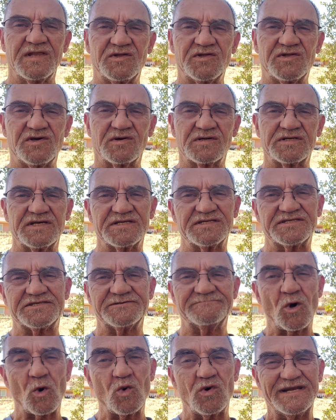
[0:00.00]
doctor's
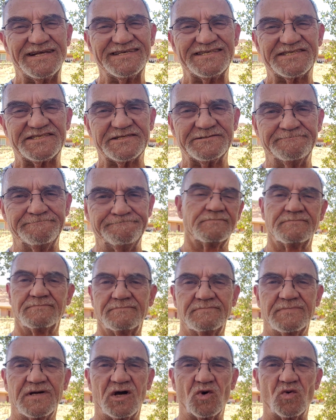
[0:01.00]
orders.
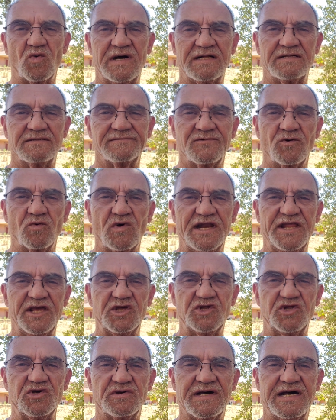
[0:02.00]
Oh well, what do
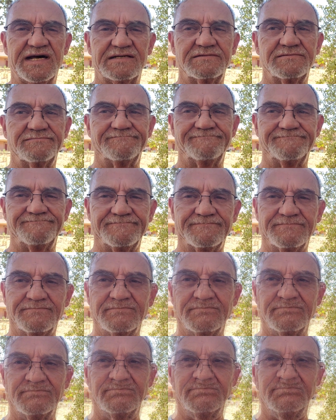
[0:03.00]
you do, huh?
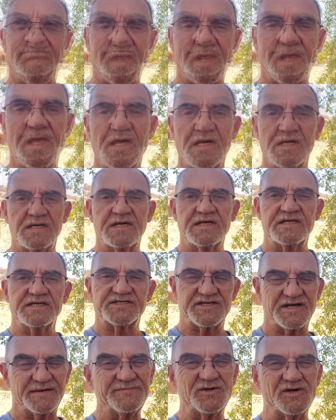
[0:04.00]

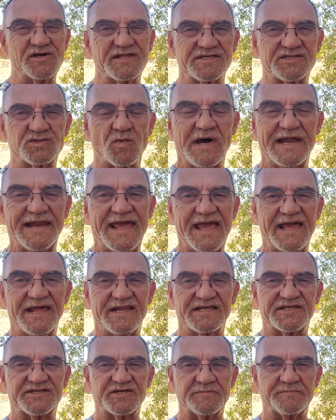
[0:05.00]
So I'm doing this
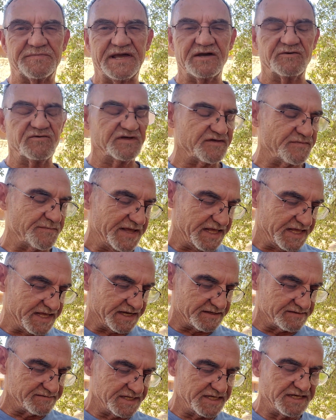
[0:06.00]
one-handed, so bear with me
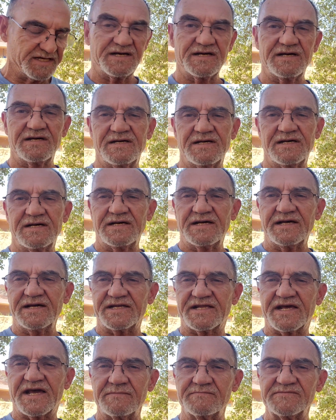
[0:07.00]
here.
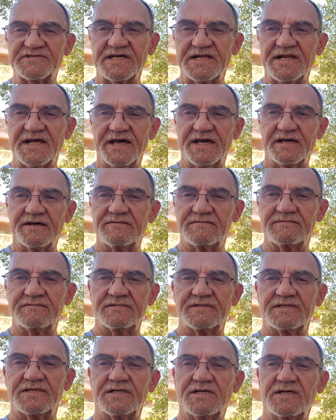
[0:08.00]
It comes in a
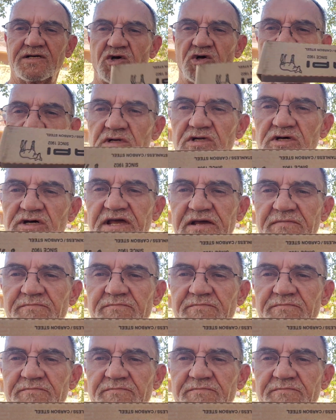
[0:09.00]
cool-looking